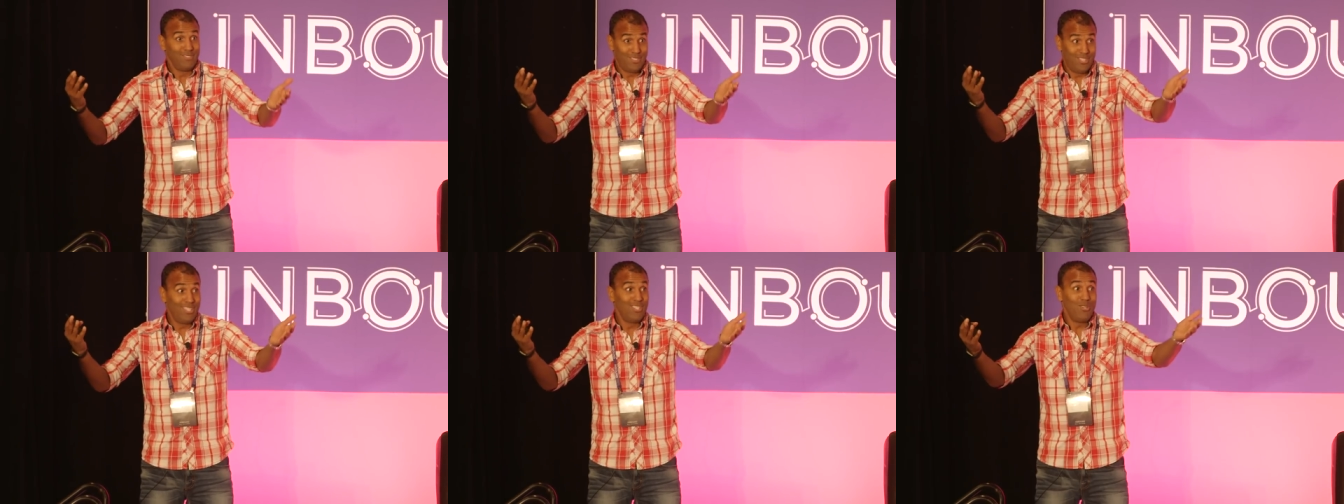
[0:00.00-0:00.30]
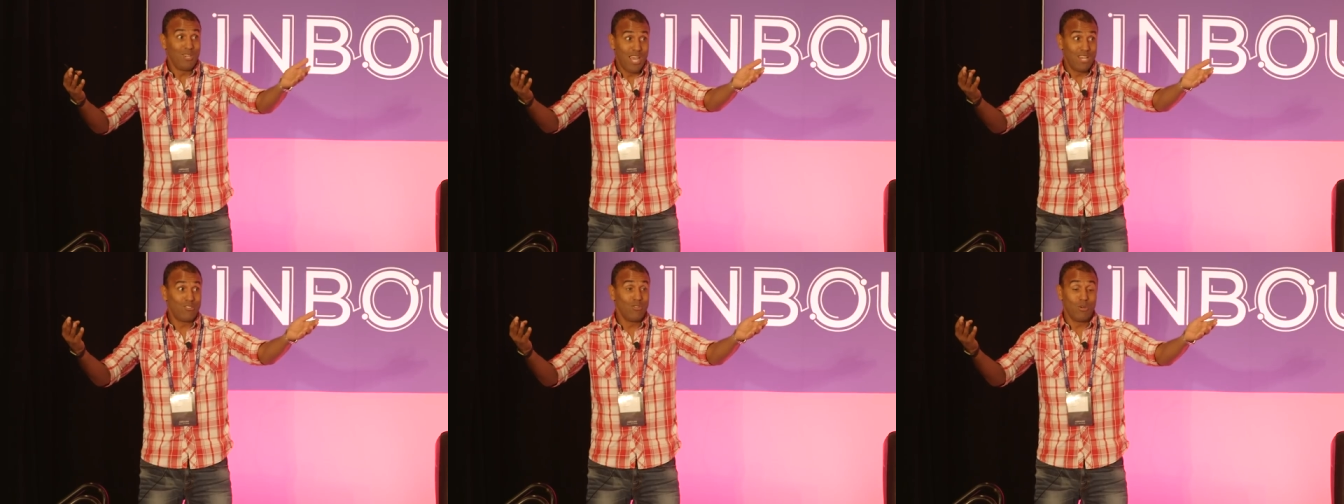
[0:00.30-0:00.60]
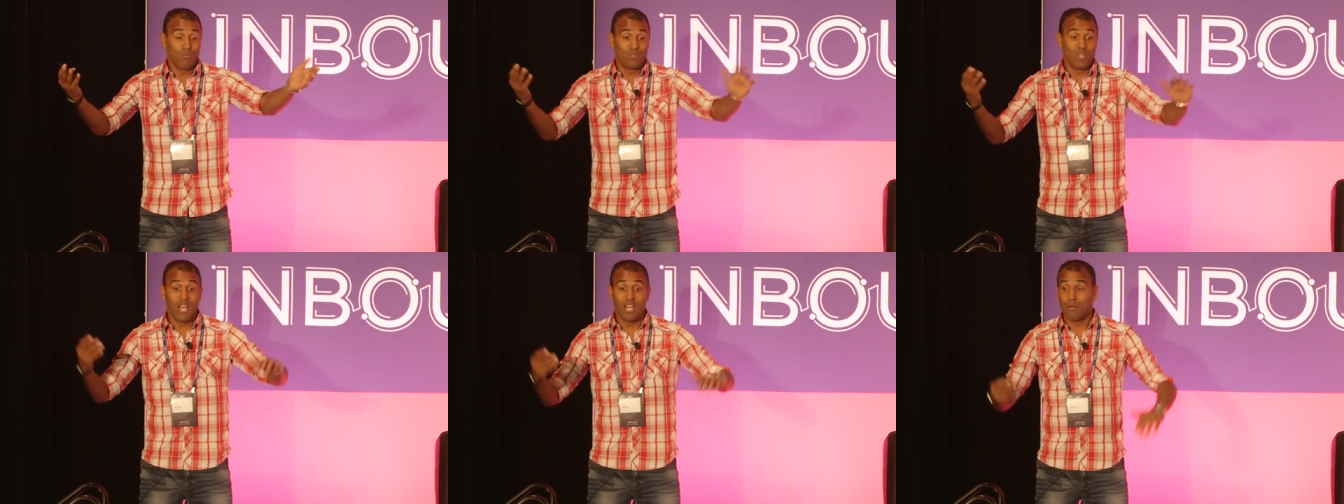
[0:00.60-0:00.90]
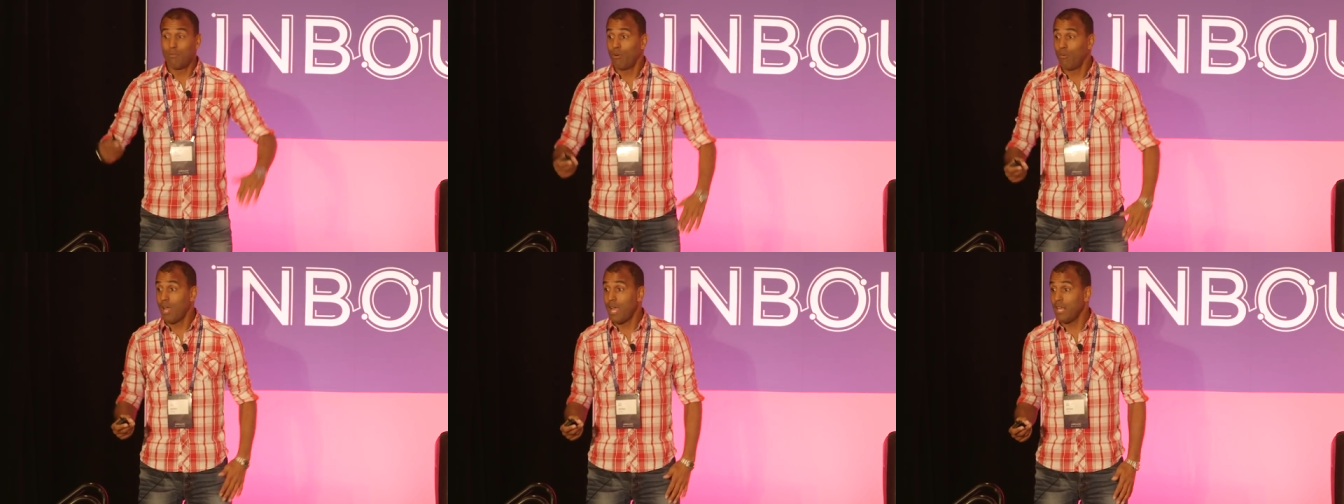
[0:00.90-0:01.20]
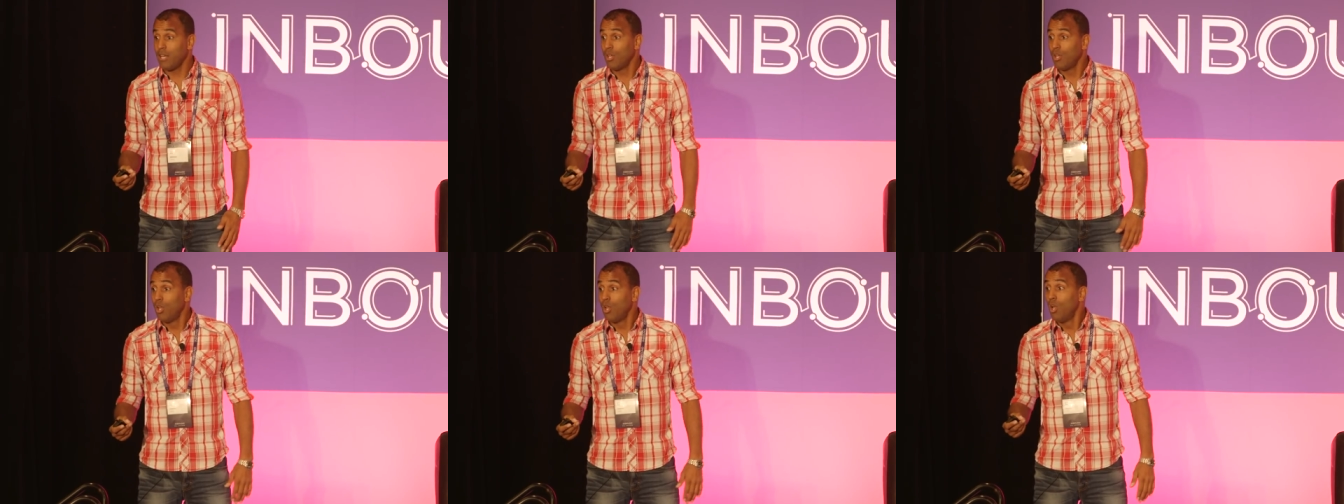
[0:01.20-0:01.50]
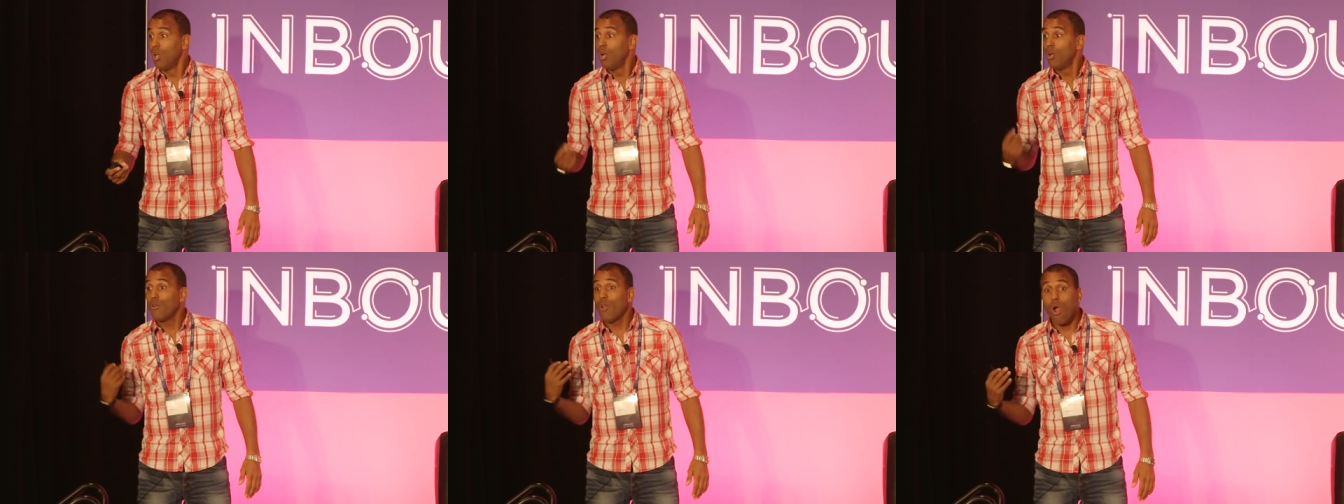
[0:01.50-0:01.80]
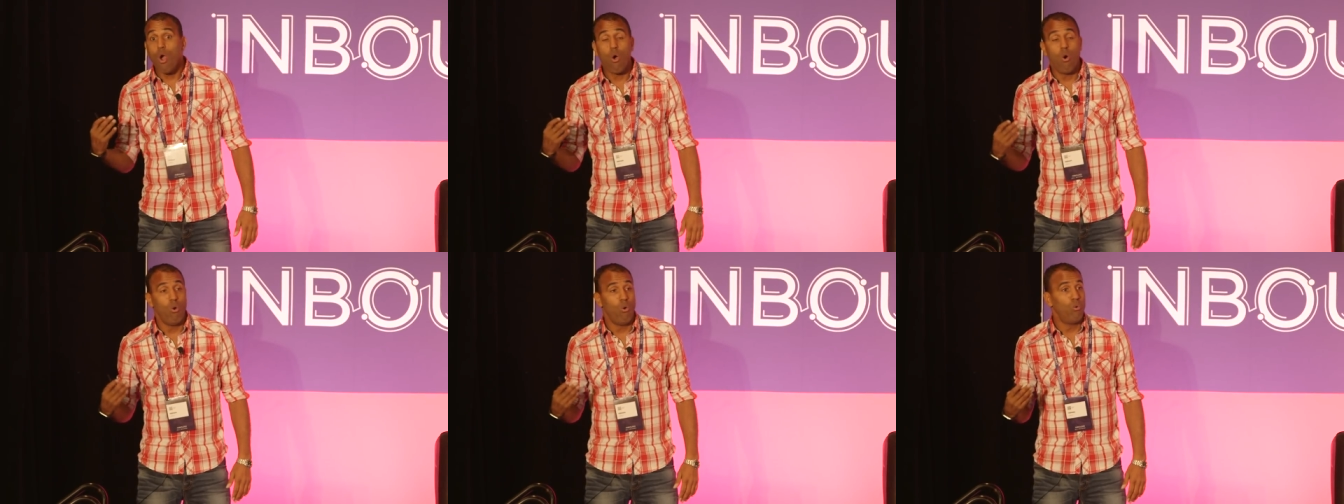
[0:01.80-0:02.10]
see, you guys know what I'm talking about, right?
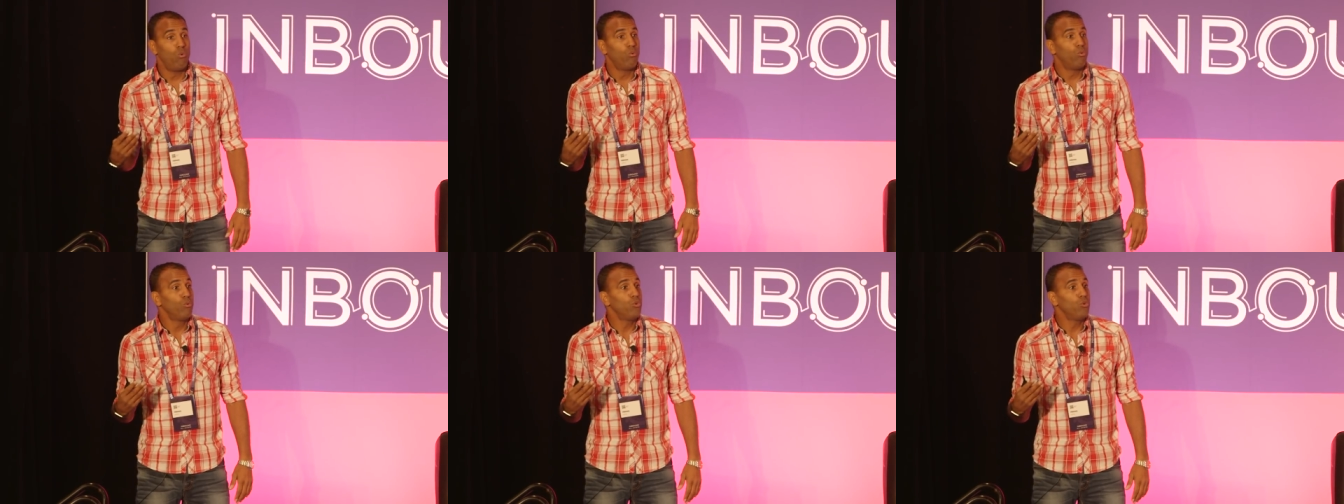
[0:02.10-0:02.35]
No.